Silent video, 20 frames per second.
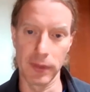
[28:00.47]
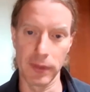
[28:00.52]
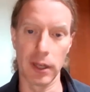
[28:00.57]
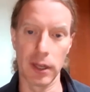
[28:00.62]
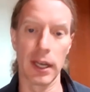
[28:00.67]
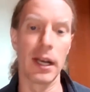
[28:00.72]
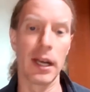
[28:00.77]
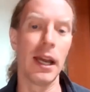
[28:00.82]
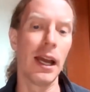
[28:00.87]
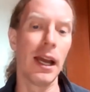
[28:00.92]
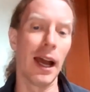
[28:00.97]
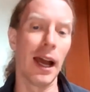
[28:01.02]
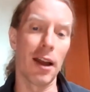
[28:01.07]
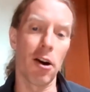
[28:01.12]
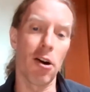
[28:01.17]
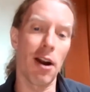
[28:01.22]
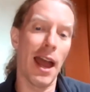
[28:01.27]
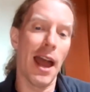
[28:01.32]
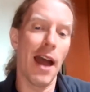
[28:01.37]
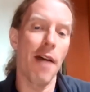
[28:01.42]
Right? I
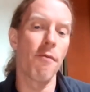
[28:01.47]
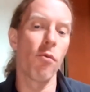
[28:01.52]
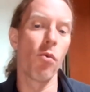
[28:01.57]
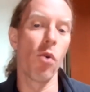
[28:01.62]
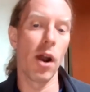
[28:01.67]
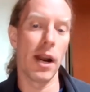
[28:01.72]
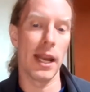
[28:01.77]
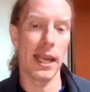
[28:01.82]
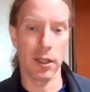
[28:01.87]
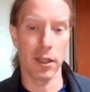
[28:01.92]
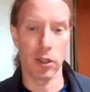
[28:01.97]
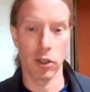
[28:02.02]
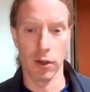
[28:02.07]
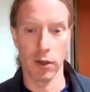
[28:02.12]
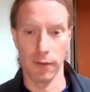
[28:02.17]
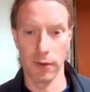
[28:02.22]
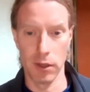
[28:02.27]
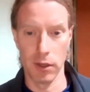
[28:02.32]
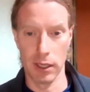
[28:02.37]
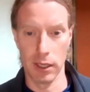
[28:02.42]
don't have one answer
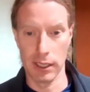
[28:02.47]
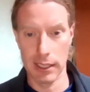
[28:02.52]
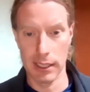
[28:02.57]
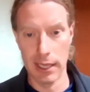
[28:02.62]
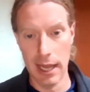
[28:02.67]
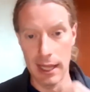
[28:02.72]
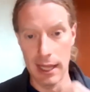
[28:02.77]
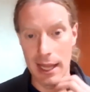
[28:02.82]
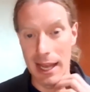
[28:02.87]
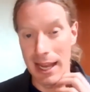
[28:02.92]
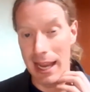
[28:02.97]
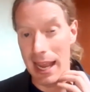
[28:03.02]
for you to say like,